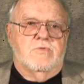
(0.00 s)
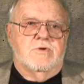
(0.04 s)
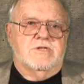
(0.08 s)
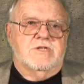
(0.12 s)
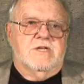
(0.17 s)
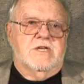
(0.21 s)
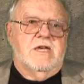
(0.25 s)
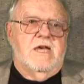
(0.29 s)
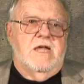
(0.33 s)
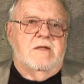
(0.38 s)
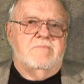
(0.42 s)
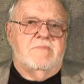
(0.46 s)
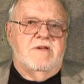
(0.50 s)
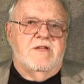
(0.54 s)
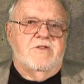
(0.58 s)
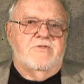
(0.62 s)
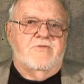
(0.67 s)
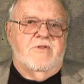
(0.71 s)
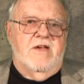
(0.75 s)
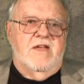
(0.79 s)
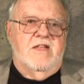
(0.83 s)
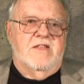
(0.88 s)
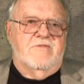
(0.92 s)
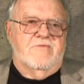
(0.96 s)
which can be
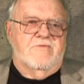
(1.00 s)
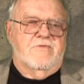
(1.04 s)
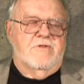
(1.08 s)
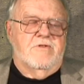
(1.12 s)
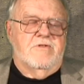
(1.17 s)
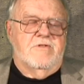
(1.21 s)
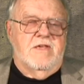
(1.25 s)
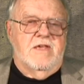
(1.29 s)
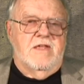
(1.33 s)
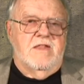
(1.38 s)
transferred